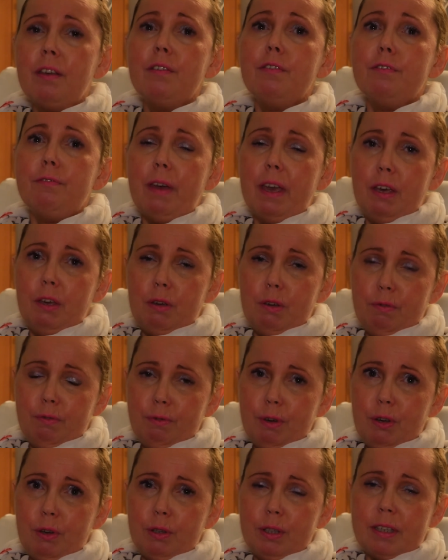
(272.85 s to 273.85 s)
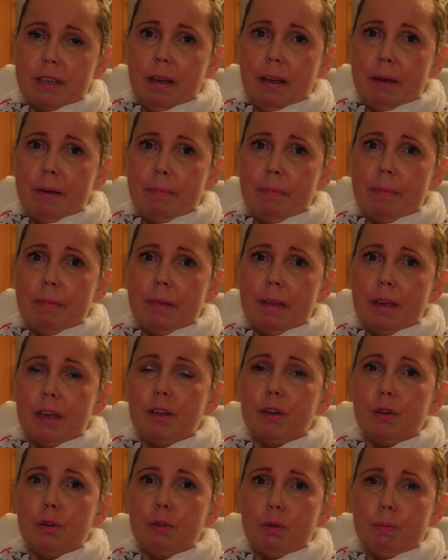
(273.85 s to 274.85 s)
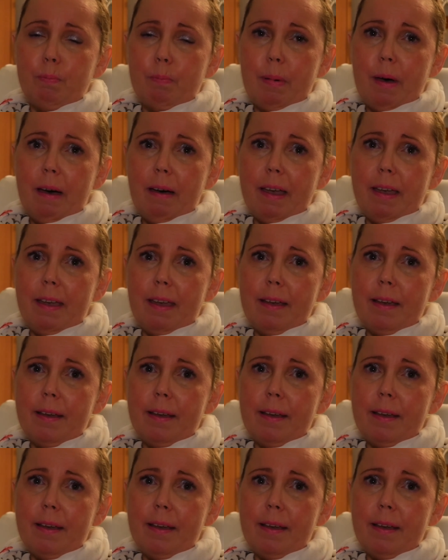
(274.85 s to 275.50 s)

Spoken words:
Thank you for your time. Goodbye.